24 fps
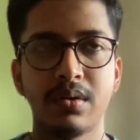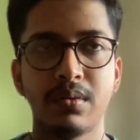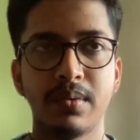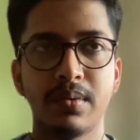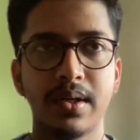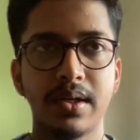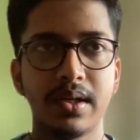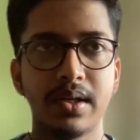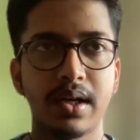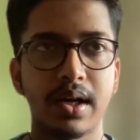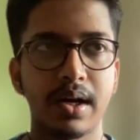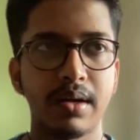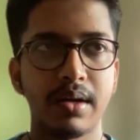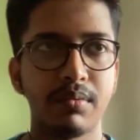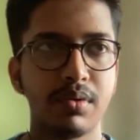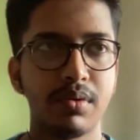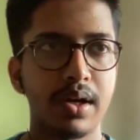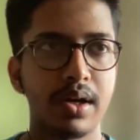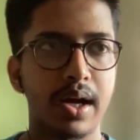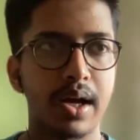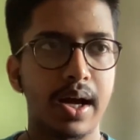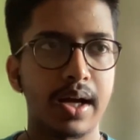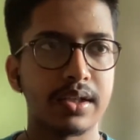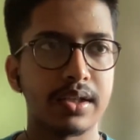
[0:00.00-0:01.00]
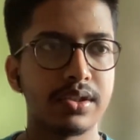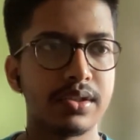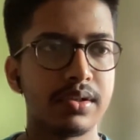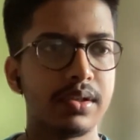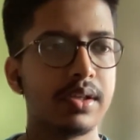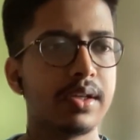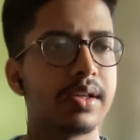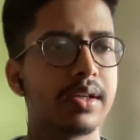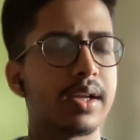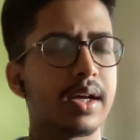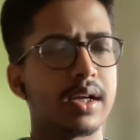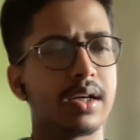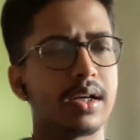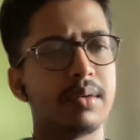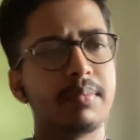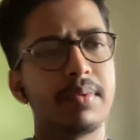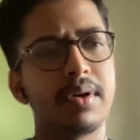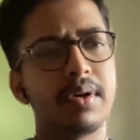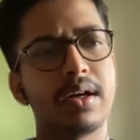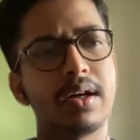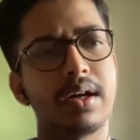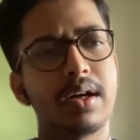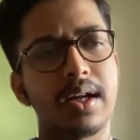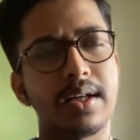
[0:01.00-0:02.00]
Well, I would actually
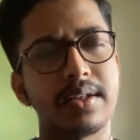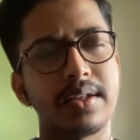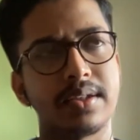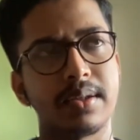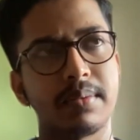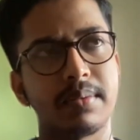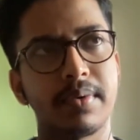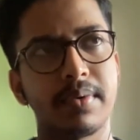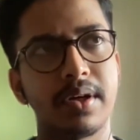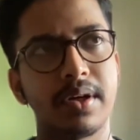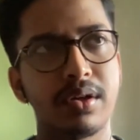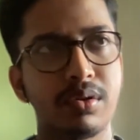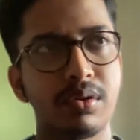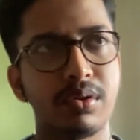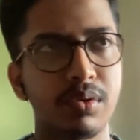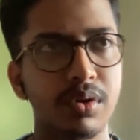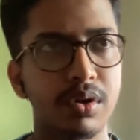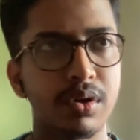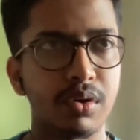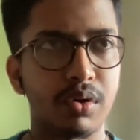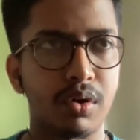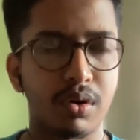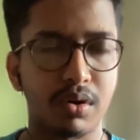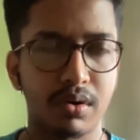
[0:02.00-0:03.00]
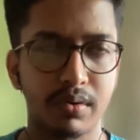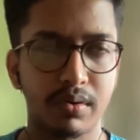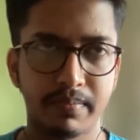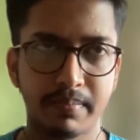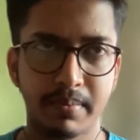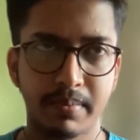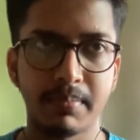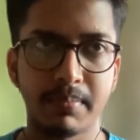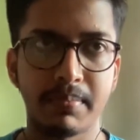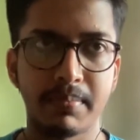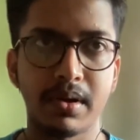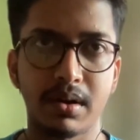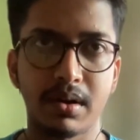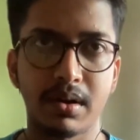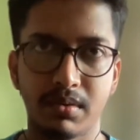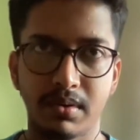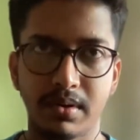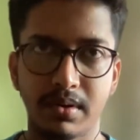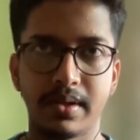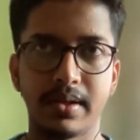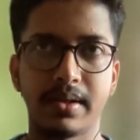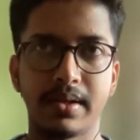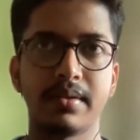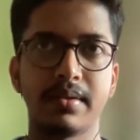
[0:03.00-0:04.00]
recommend LetsUpgrade to a lot of people
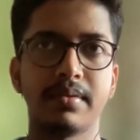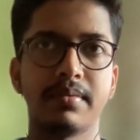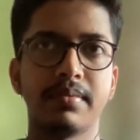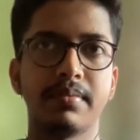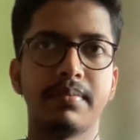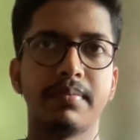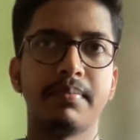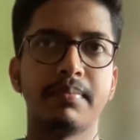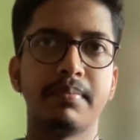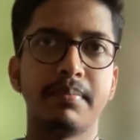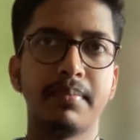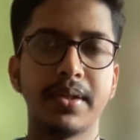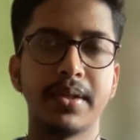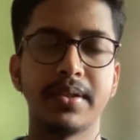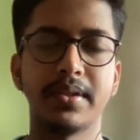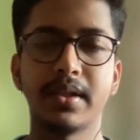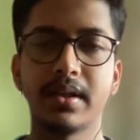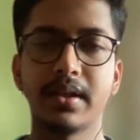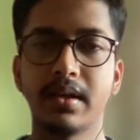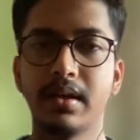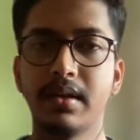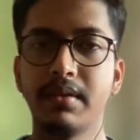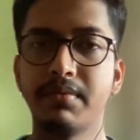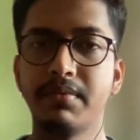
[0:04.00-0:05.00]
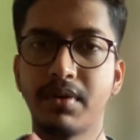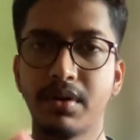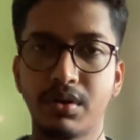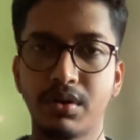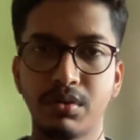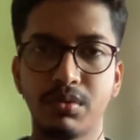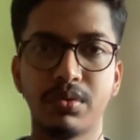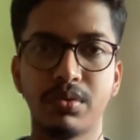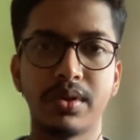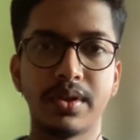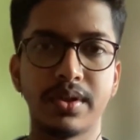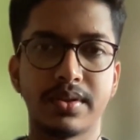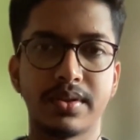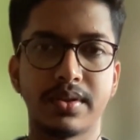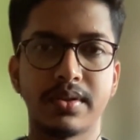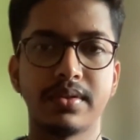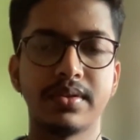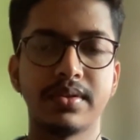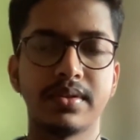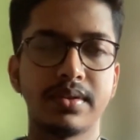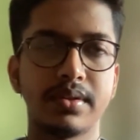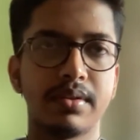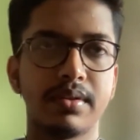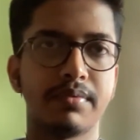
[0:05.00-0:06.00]
out there, basically for two
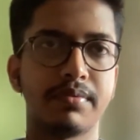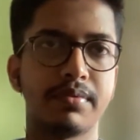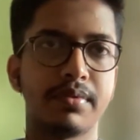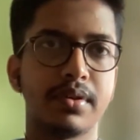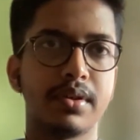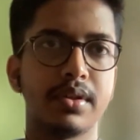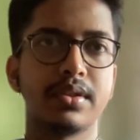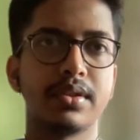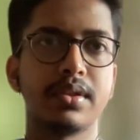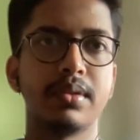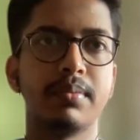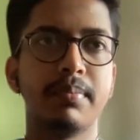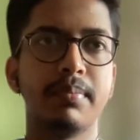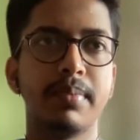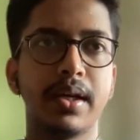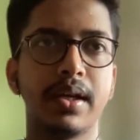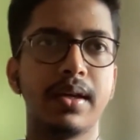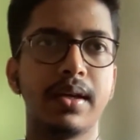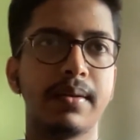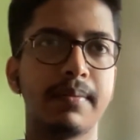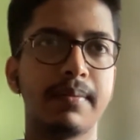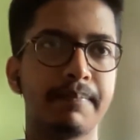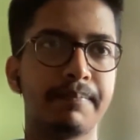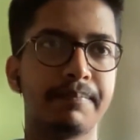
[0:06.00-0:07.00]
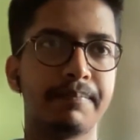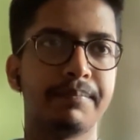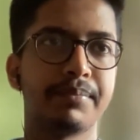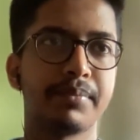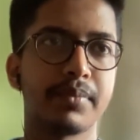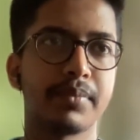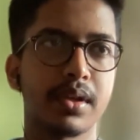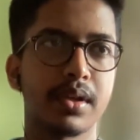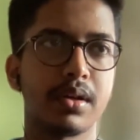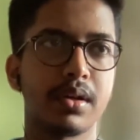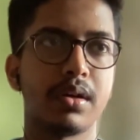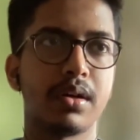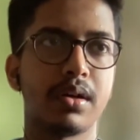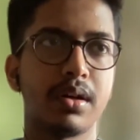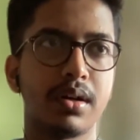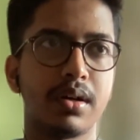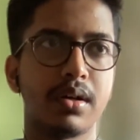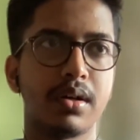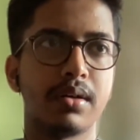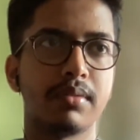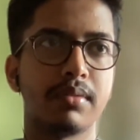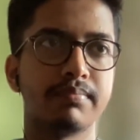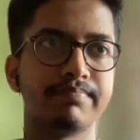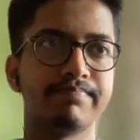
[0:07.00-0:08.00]
reasons. The first being
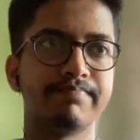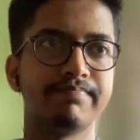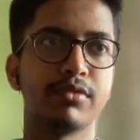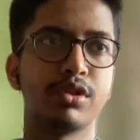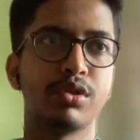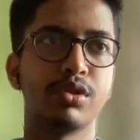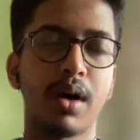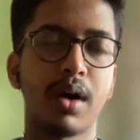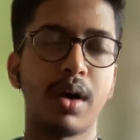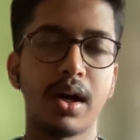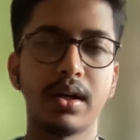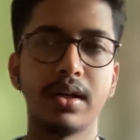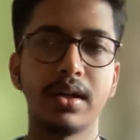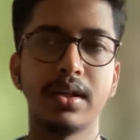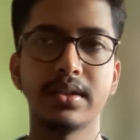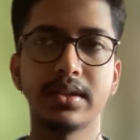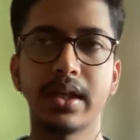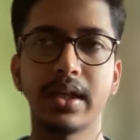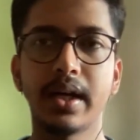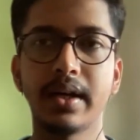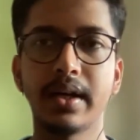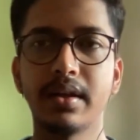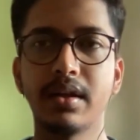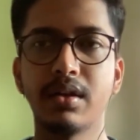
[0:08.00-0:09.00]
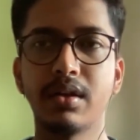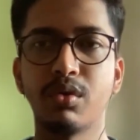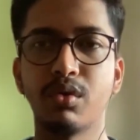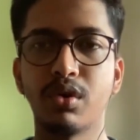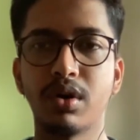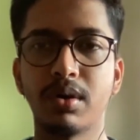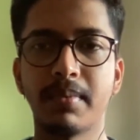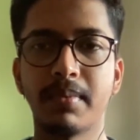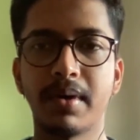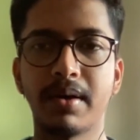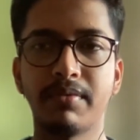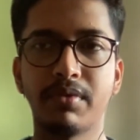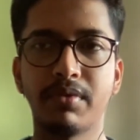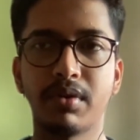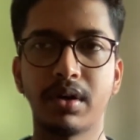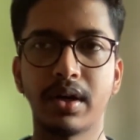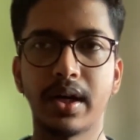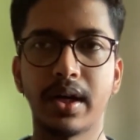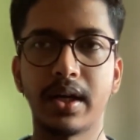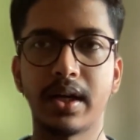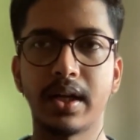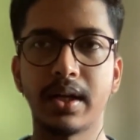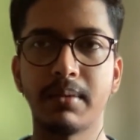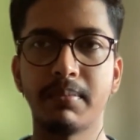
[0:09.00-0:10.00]
to understand the roadmap for
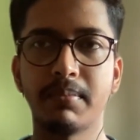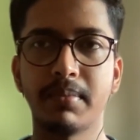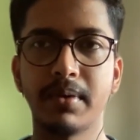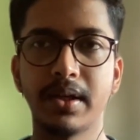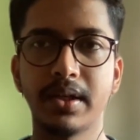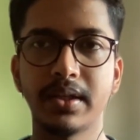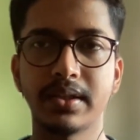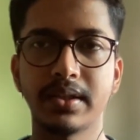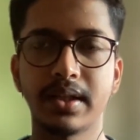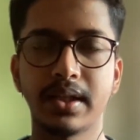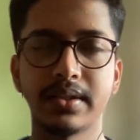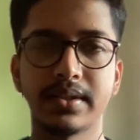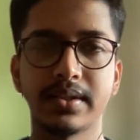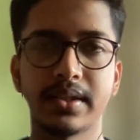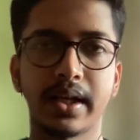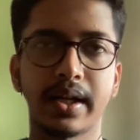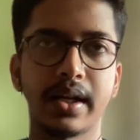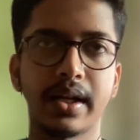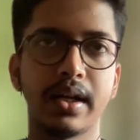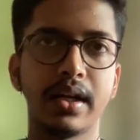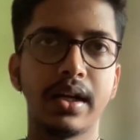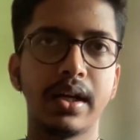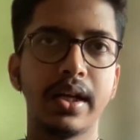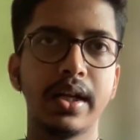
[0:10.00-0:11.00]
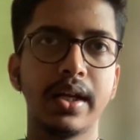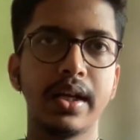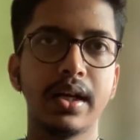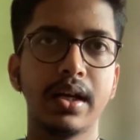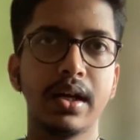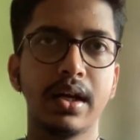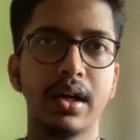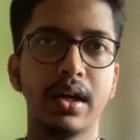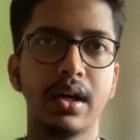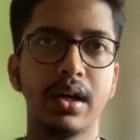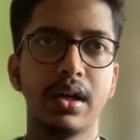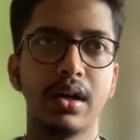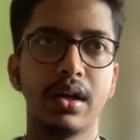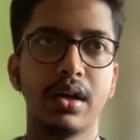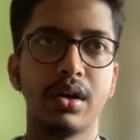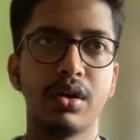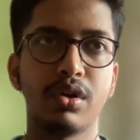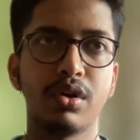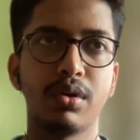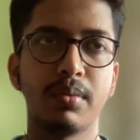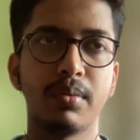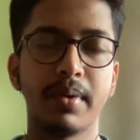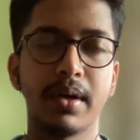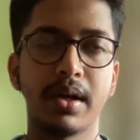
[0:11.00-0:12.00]
getting placed, and secondly,
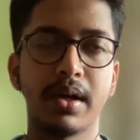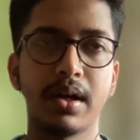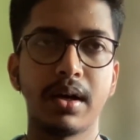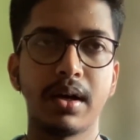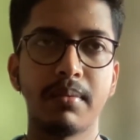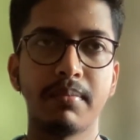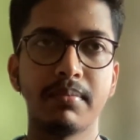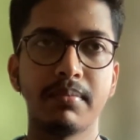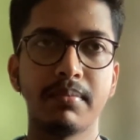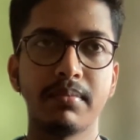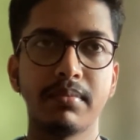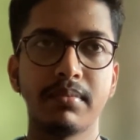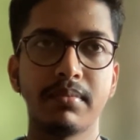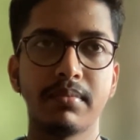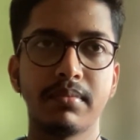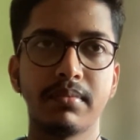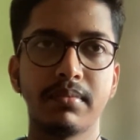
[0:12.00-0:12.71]
to become